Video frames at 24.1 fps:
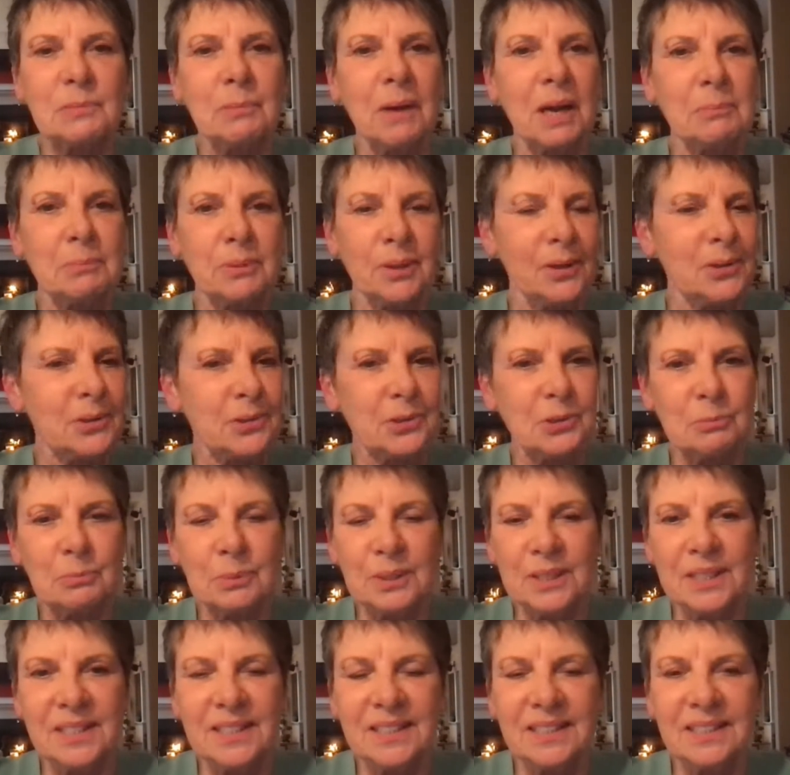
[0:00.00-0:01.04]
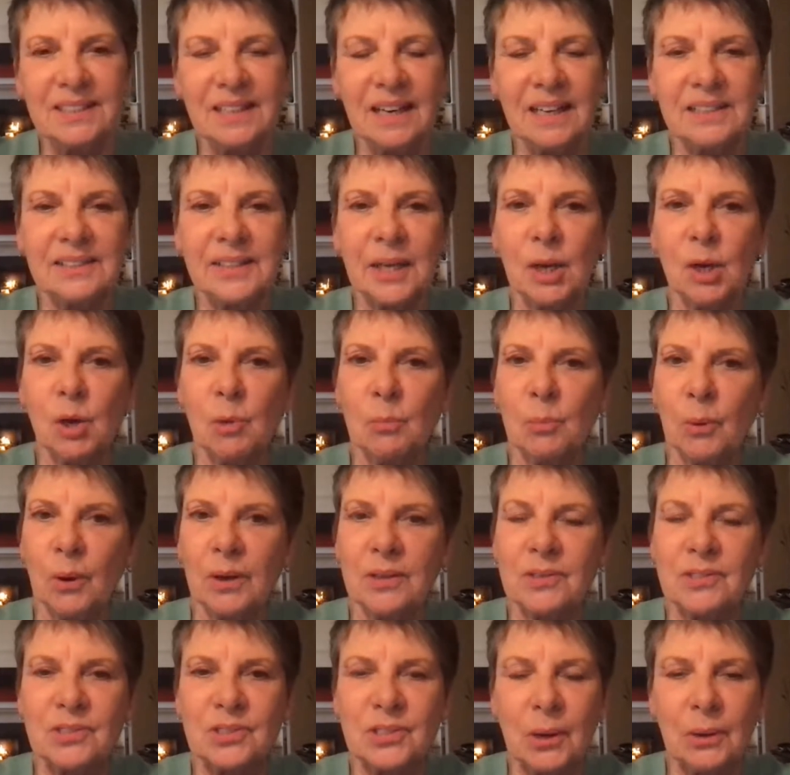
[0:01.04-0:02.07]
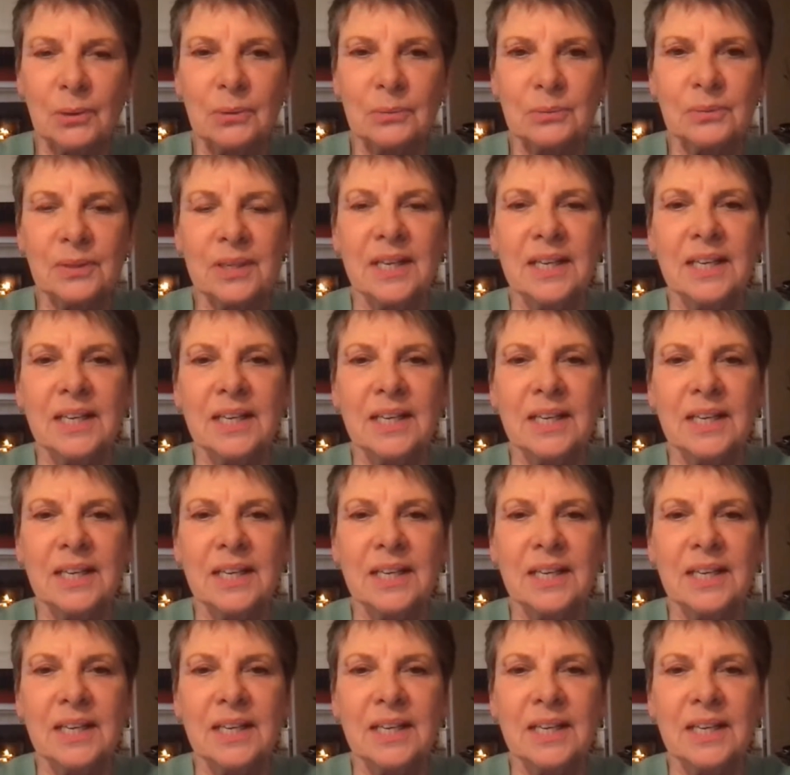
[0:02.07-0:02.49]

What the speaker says: my pleasure to be on Gail Boyd's show